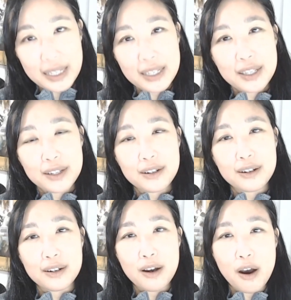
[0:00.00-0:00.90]

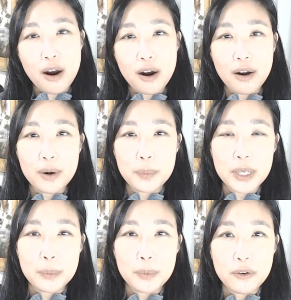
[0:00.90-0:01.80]
here are
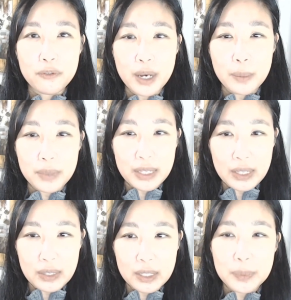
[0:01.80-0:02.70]
people from
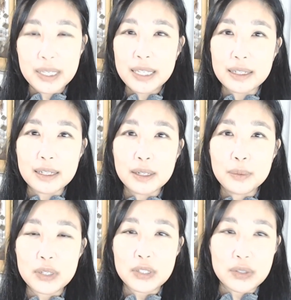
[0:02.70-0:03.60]
the Lapita,
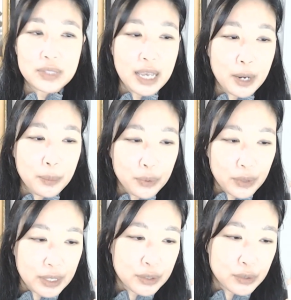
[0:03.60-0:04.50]
which is a
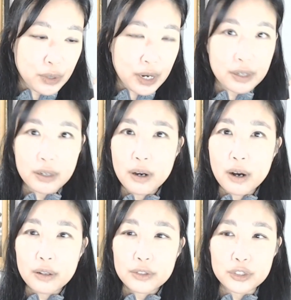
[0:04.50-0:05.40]
prehistoric
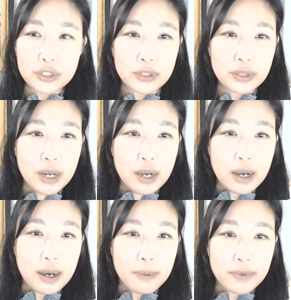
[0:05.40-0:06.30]
culture
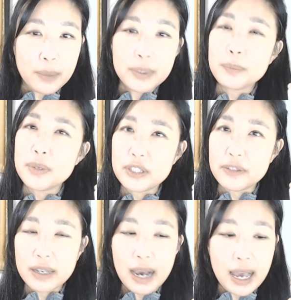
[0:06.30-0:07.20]
from the
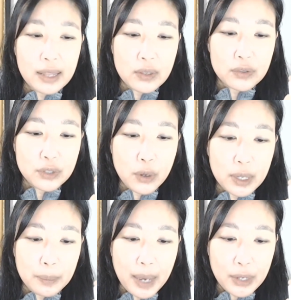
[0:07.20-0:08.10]
Pacific Islands
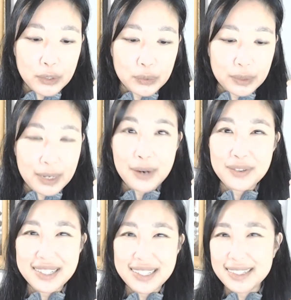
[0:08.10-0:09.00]
going back to around
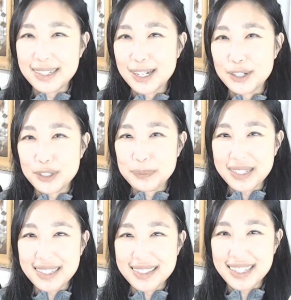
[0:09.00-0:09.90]
1600
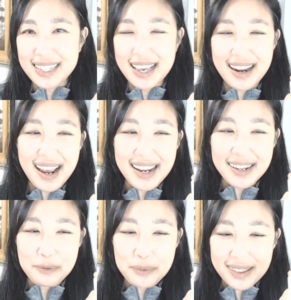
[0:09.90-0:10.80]
BC. And I
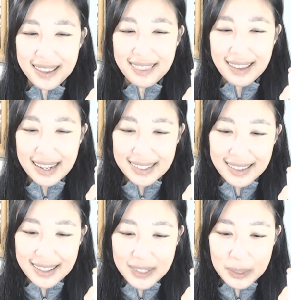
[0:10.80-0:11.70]
really liked
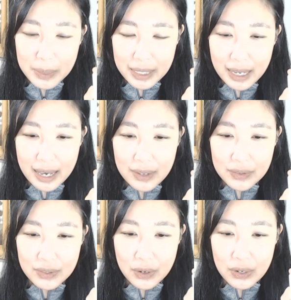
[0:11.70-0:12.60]
this
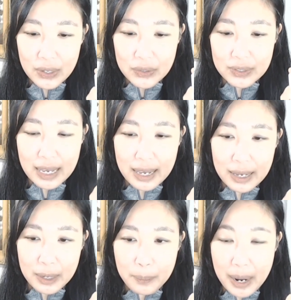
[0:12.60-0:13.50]
because there is
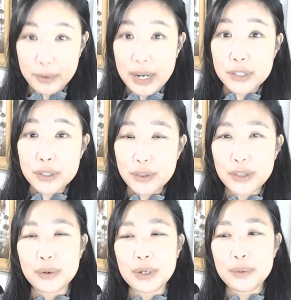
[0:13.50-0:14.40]
a migration
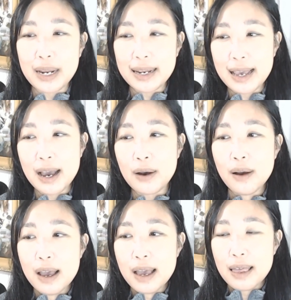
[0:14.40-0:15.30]
theory right now
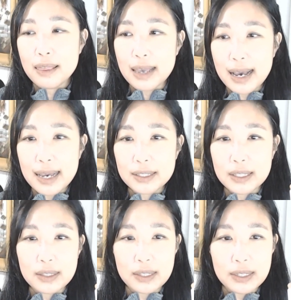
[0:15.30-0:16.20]
that
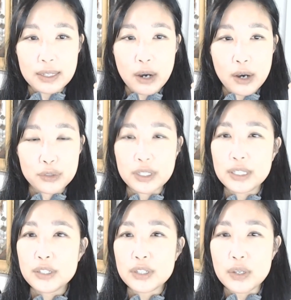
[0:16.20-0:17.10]
the
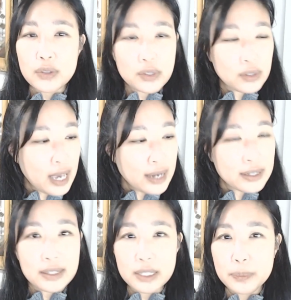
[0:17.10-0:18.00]
Austronesians landed
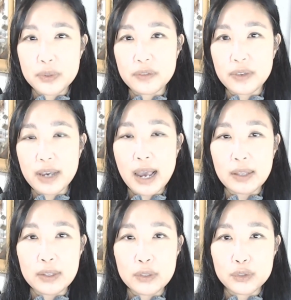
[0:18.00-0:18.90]
in the Pacific
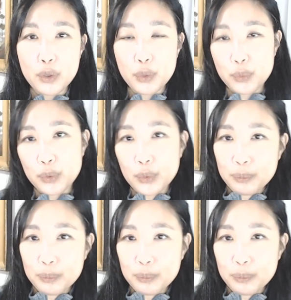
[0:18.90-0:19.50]
Islands through